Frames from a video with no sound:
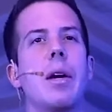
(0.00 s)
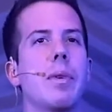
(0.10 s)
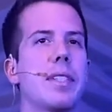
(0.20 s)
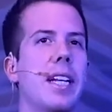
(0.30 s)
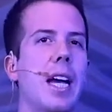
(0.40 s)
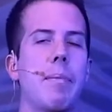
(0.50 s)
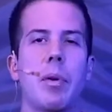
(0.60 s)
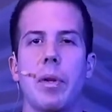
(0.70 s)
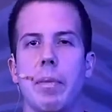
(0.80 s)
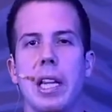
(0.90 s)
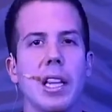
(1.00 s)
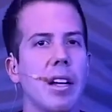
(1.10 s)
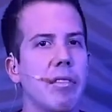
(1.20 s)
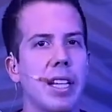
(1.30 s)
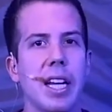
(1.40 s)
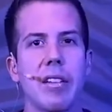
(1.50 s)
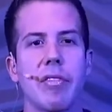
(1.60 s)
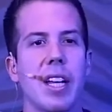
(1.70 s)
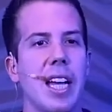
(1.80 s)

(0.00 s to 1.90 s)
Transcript: I wasn't happy with my love life,